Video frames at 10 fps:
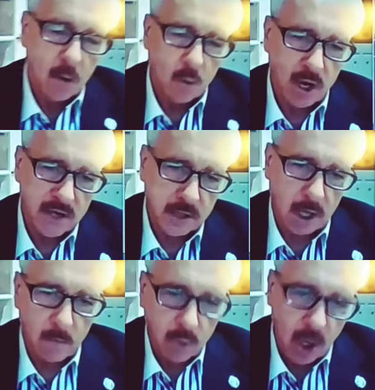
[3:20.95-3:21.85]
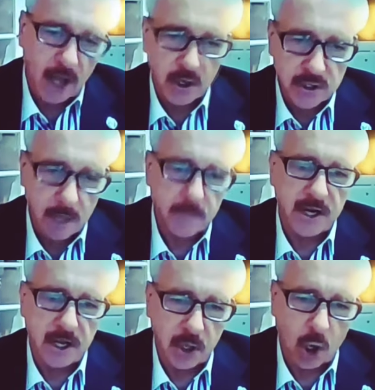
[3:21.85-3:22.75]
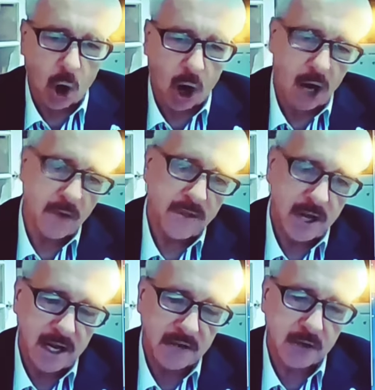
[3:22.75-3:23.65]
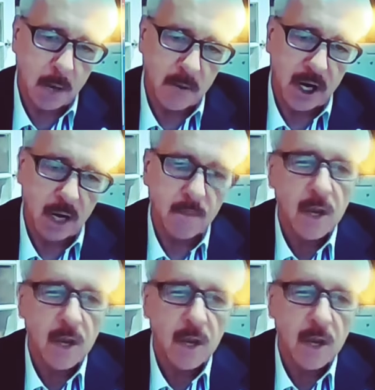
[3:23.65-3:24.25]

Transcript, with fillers: was um, blood or something in the car that has coming up,